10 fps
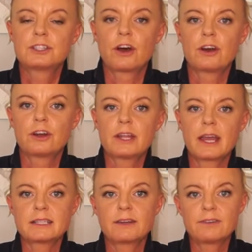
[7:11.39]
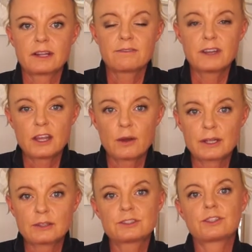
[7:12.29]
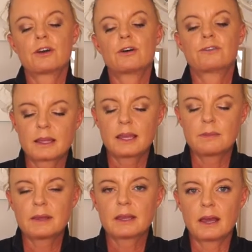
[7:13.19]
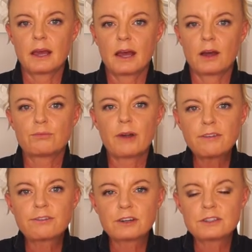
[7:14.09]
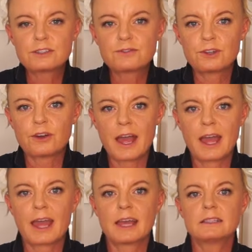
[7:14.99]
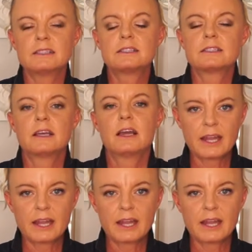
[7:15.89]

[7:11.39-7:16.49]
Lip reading: So yeah, definitely videoing yourself, keeping a reference for your hands,